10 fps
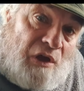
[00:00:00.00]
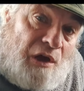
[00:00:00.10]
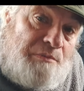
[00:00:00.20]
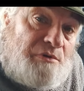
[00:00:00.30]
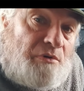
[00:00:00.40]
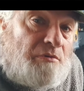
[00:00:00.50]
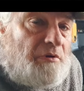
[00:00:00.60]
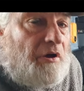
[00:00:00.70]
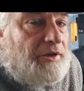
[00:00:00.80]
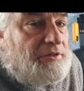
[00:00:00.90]
I hope you're all
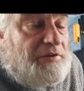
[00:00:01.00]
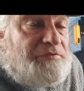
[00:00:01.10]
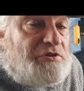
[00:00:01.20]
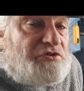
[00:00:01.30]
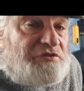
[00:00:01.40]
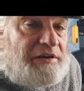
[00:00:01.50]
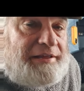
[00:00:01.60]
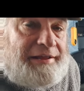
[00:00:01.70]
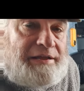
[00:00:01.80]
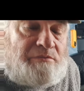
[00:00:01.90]
right. If you're still
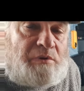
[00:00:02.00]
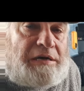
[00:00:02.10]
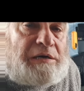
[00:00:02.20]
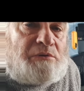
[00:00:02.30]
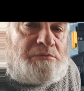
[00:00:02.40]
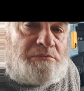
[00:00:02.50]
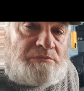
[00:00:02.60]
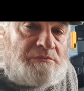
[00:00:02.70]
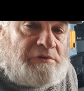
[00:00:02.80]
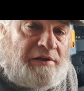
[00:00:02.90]
here, well,
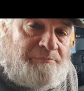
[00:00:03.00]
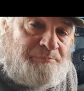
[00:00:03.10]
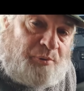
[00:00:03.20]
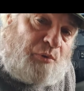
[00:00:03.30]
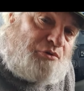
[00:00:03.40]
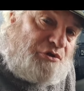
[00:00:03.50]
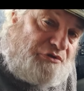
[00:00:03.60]
I haven't bored